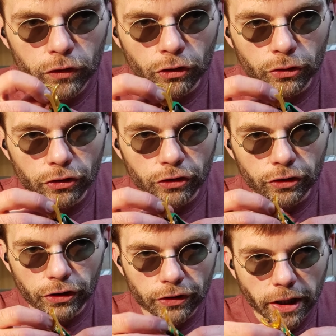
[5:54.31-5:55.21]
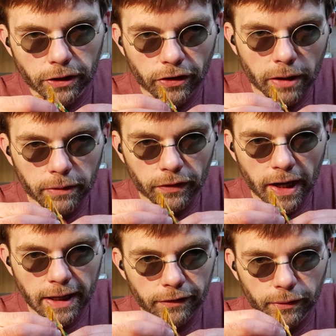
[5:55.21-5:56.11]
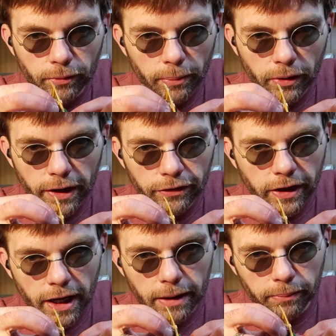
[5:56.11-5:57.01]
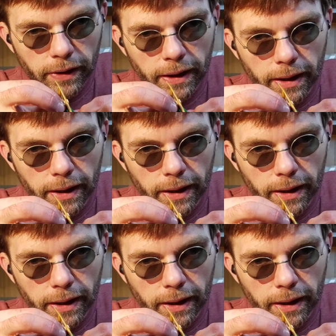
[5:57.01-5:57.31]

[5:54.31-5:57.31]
so this is the second time I've had a rubberized cape.